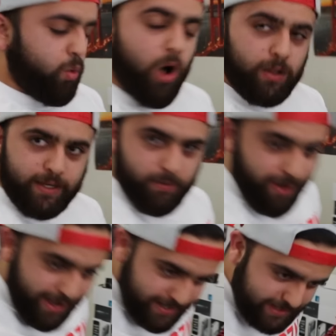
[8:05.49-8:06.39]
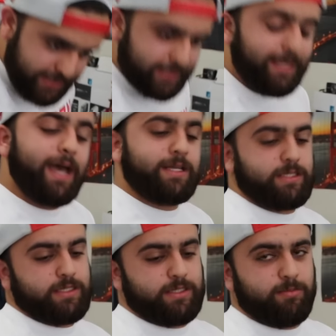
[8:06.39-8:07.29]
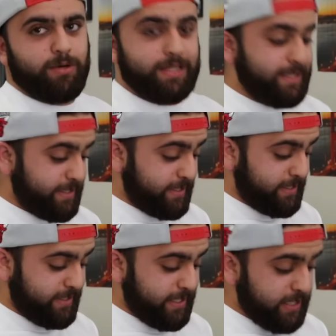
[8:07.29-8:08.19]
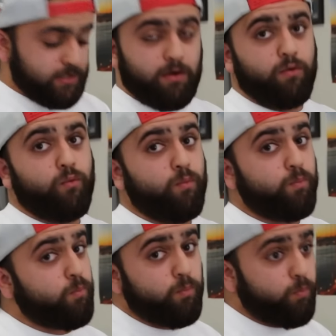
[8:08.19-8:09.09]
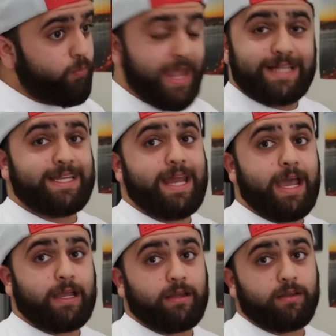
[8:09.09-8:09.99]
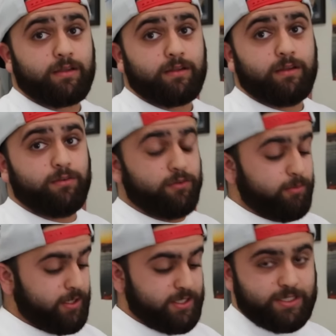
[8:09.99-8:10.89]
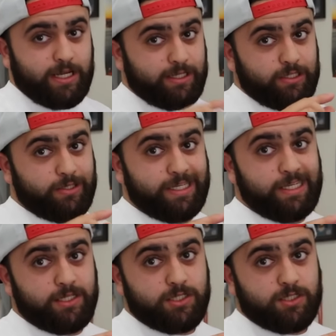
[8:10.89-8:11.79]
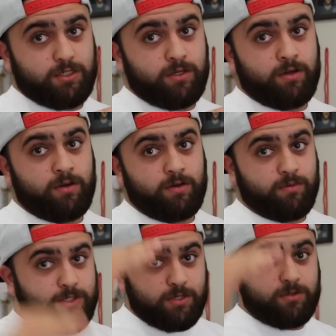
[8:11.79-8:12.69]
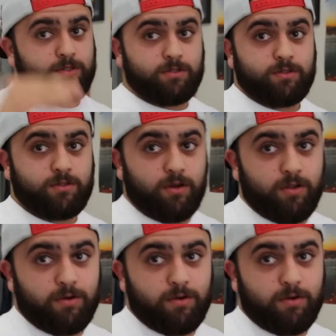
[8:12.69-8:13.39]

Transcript: Quality wise, yes, but these are neck to neck, you feel me? Just like a little inch, you know? I wish I was taller.